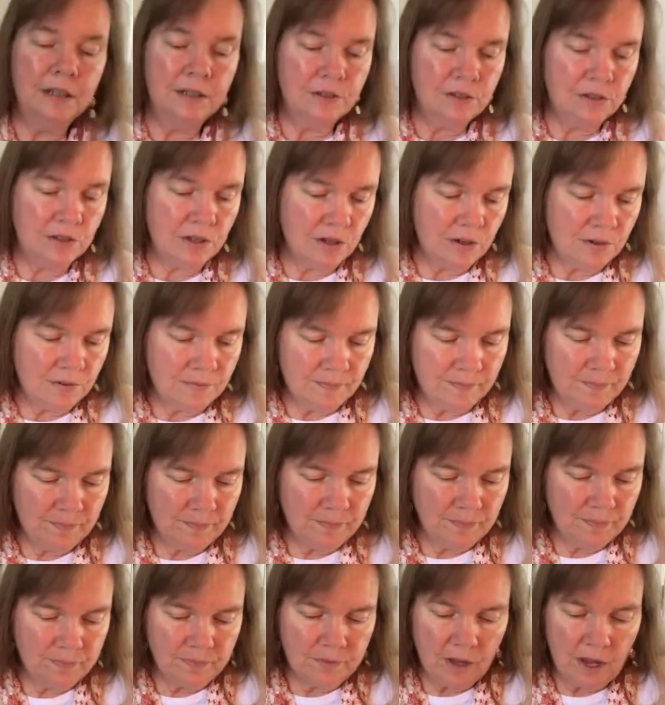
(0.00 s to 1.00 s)
So
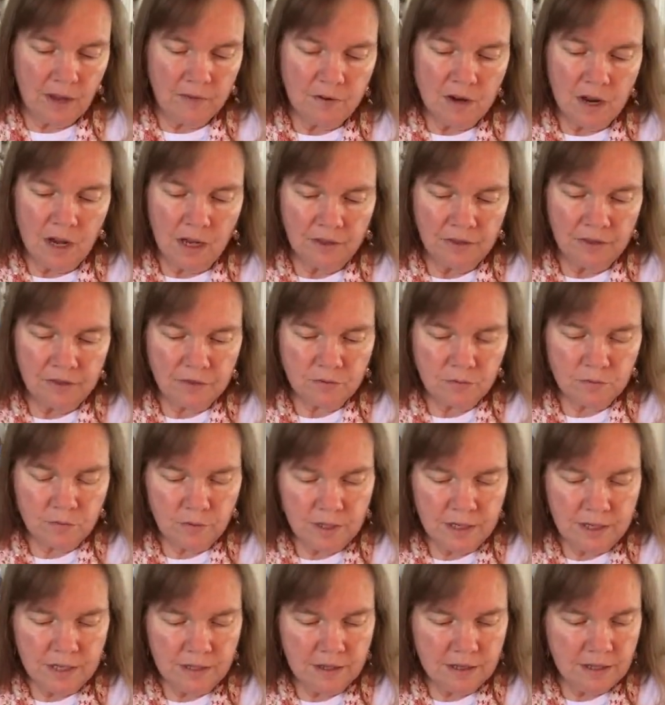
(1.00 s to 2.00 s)
I've got
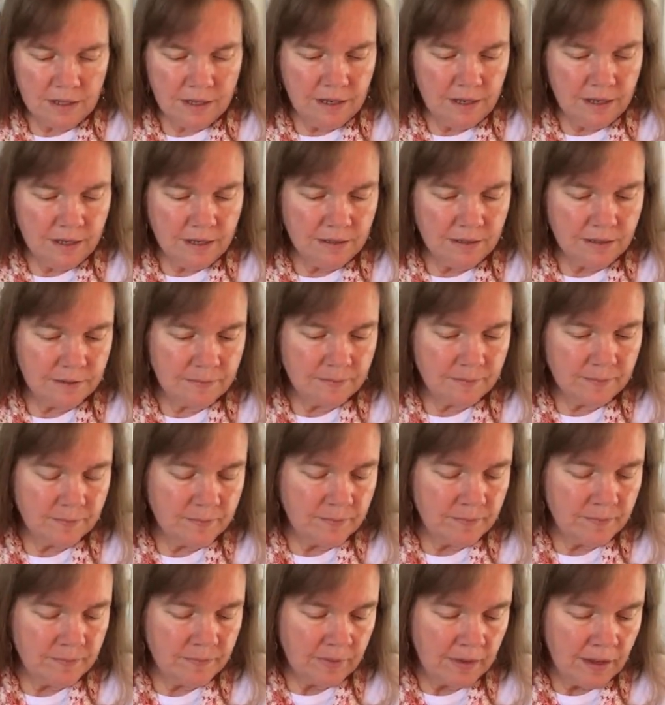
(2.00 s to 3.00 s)
3 of these,
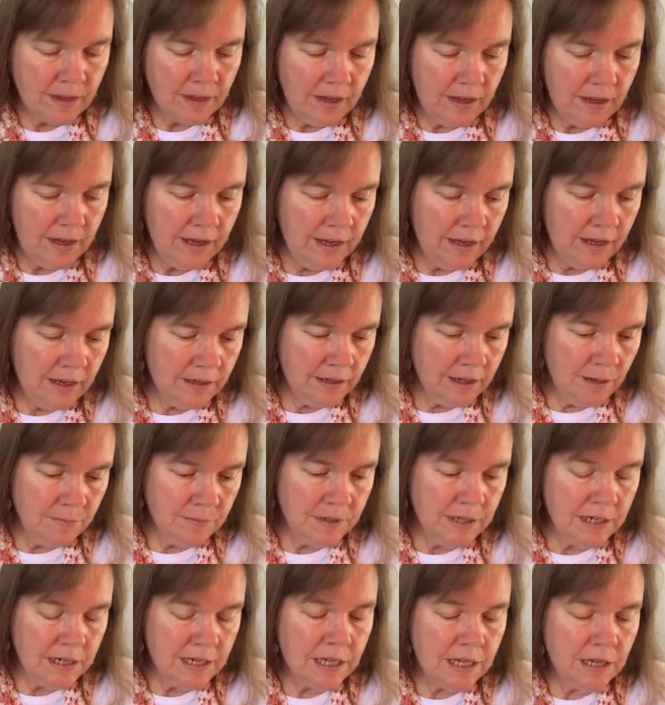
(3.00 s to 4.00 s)
and
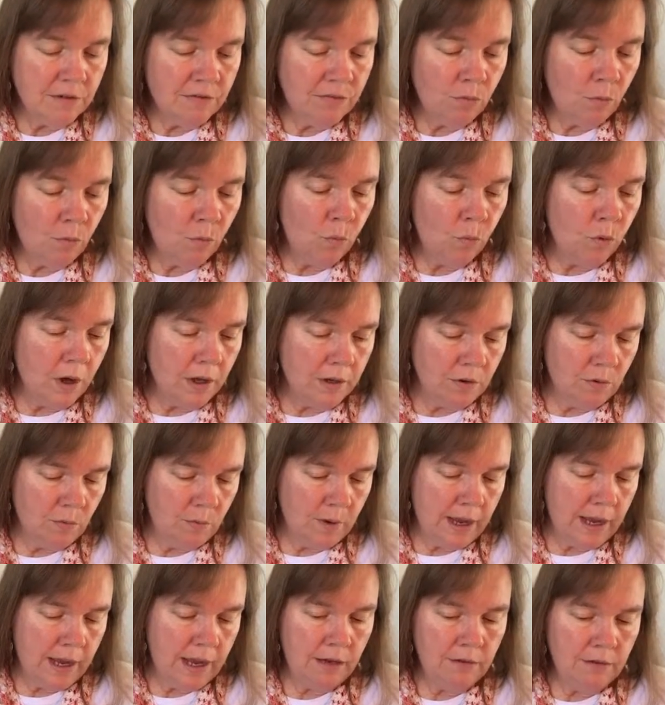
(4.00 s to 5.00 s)
I'm going to give one
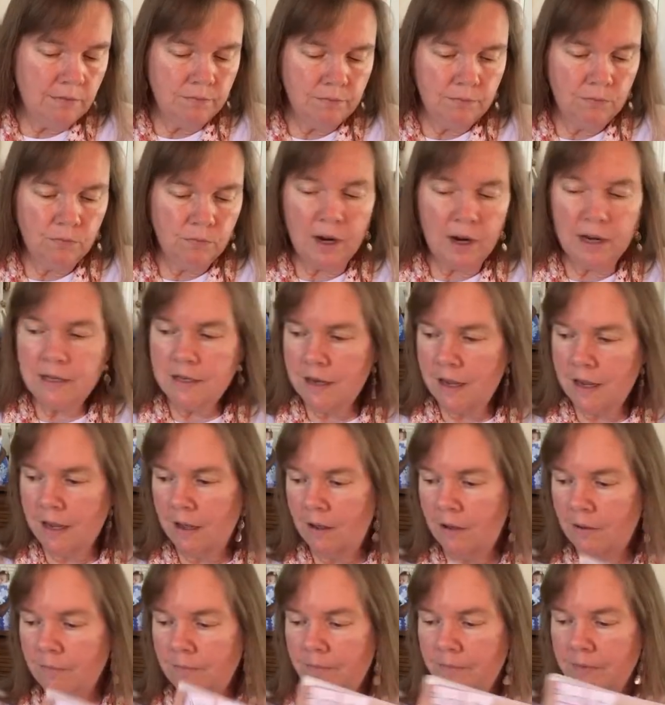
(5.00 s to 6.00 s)
away right
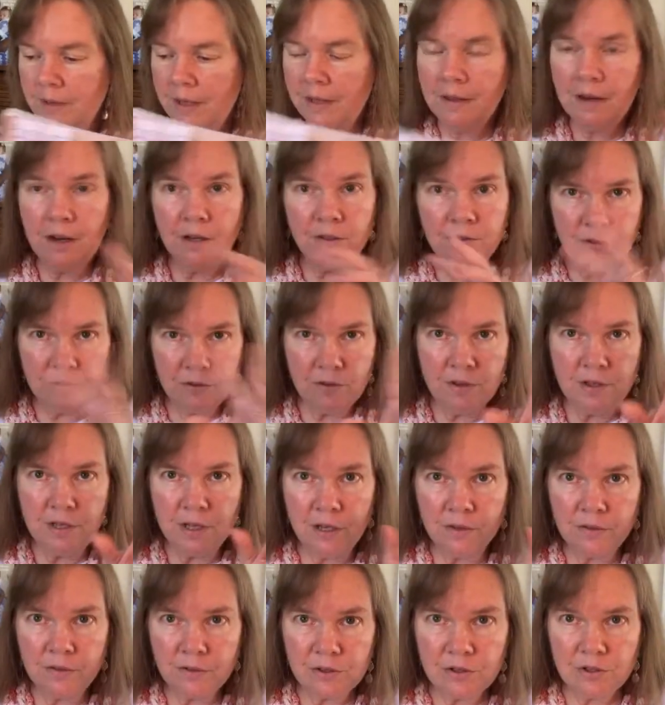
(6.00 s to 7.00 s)
now, and then I'll do
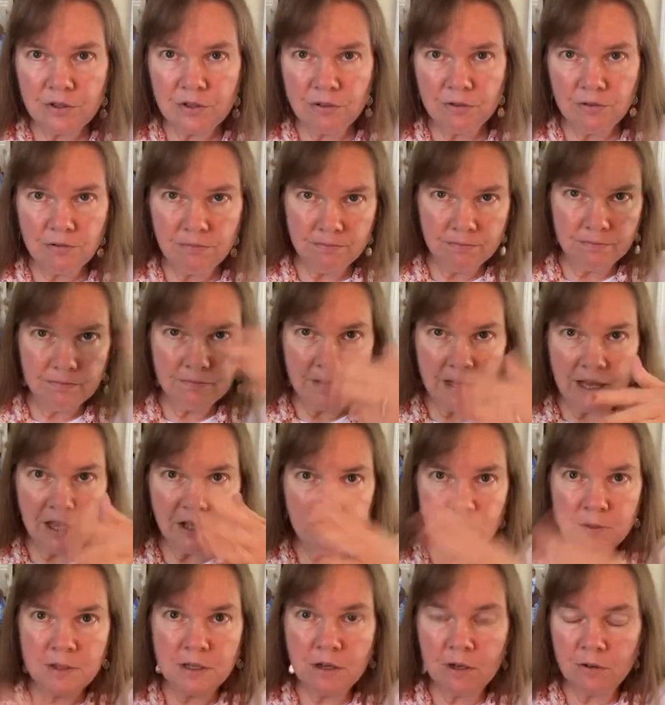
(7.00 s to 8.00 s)
the other 2
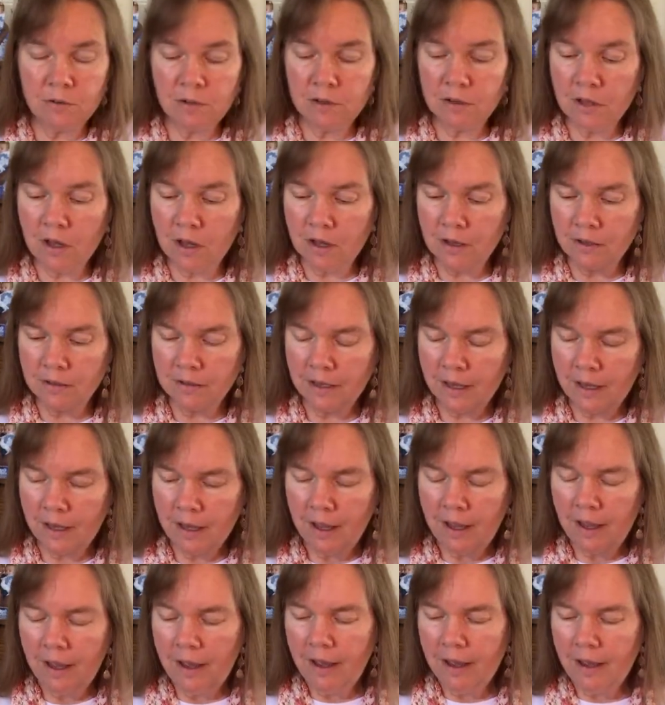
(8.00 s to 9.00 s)
as we go along.
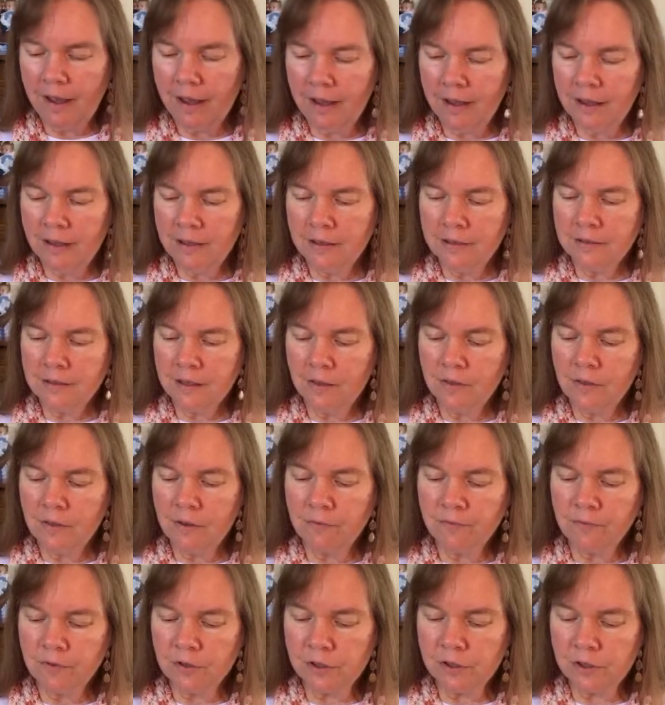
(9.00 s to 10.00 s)
And
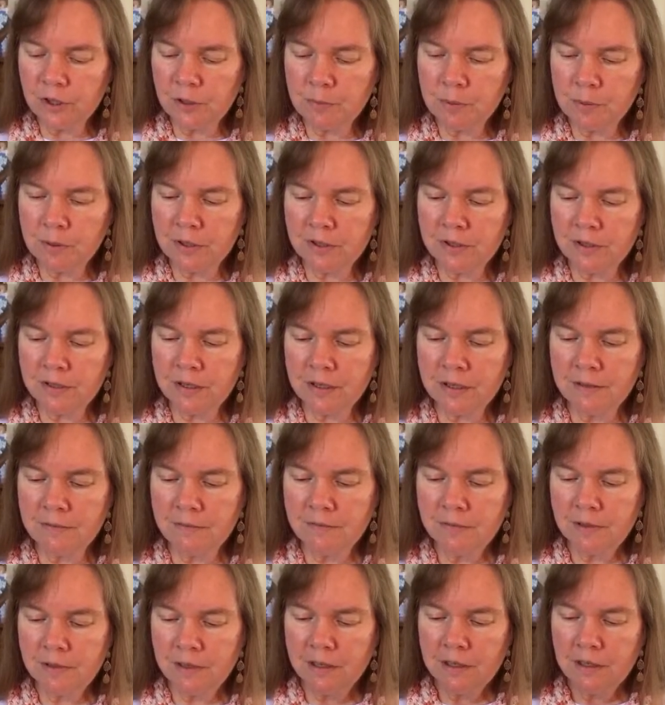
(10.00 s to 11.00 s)
the first
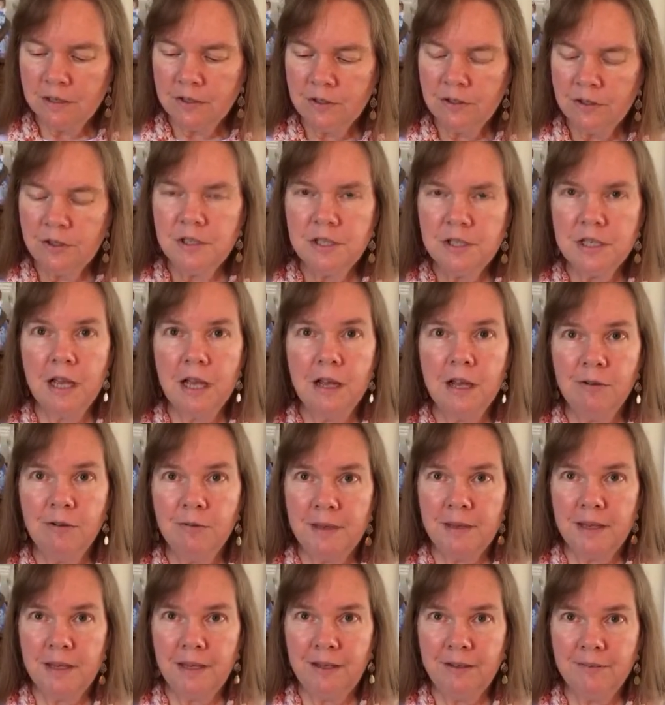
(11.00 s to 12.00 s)
person to tell
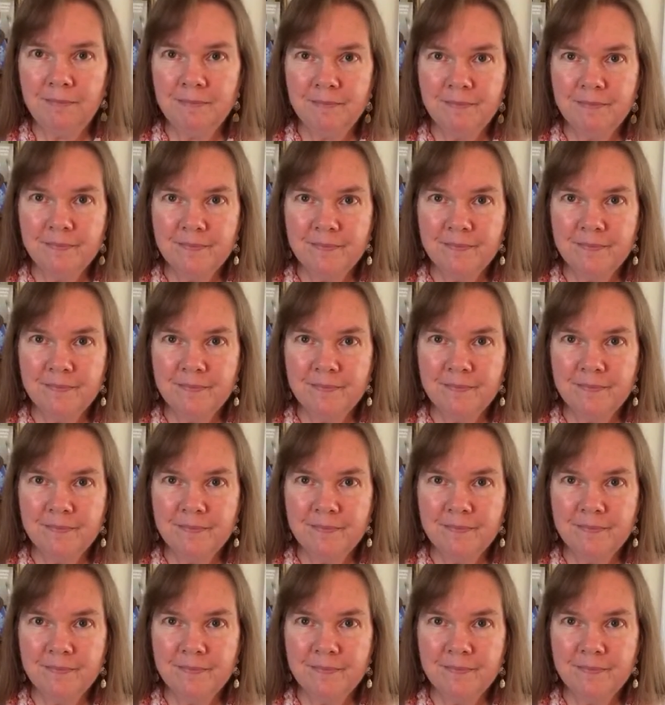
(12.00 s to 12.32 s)
me